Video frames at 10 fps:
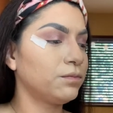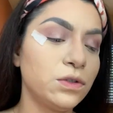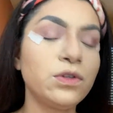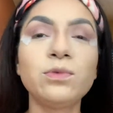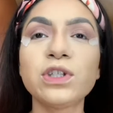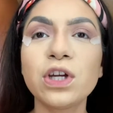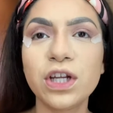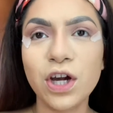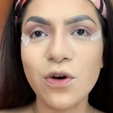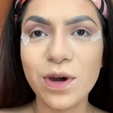So I'm just gonna
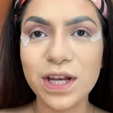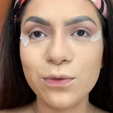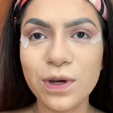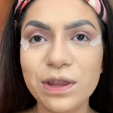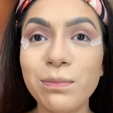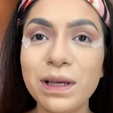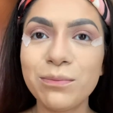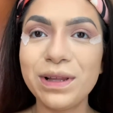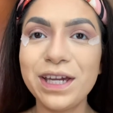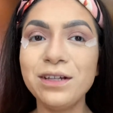go in with Bling
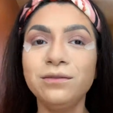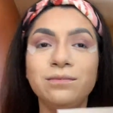Bling